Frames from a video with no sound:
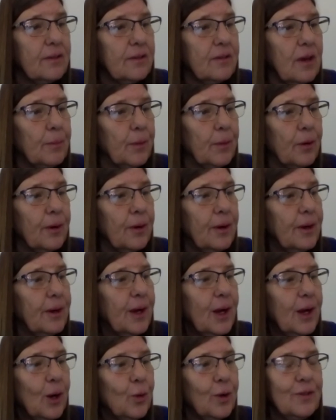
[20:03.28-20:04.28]
summer
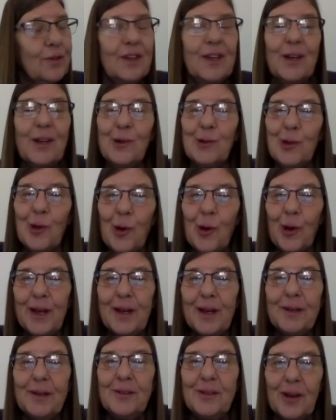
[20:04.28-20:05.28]
was in
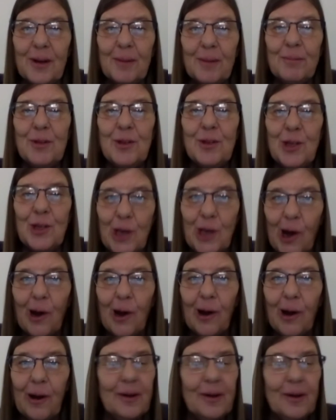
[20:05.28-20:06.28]
Gloria Dump's yard.